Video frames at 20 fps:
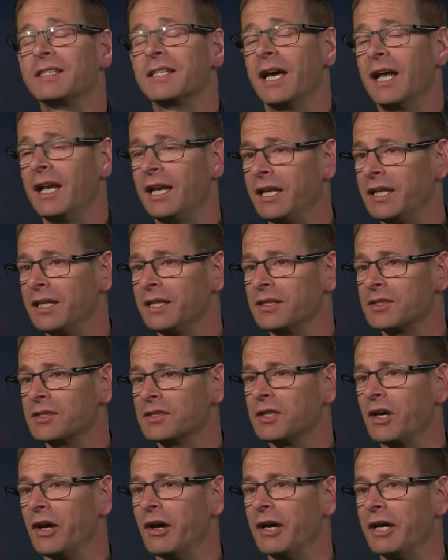telling
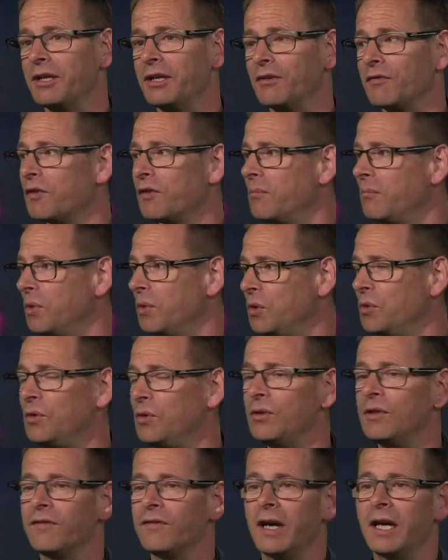sign of the
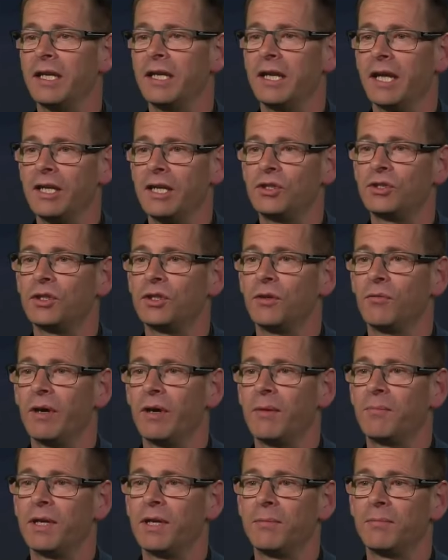mood of our nation and
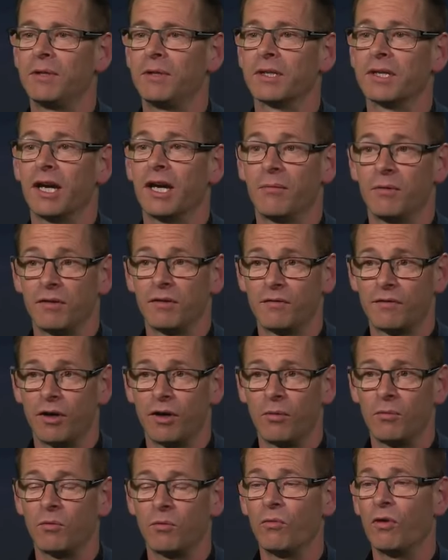where people are coming
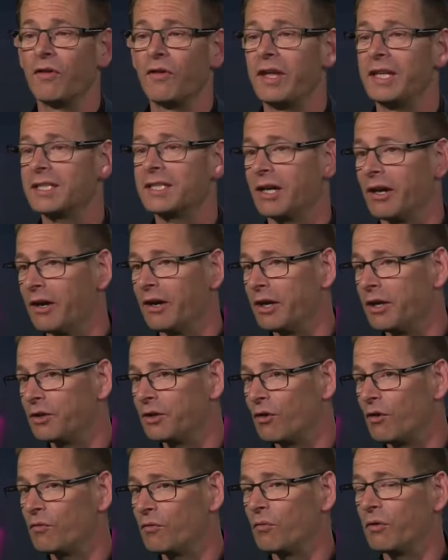from and what they're tired
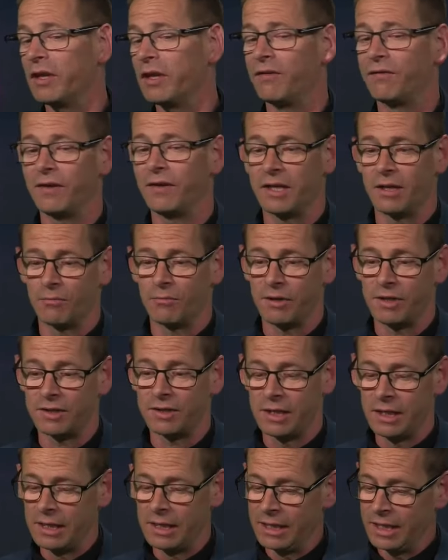of and what they're fed up with.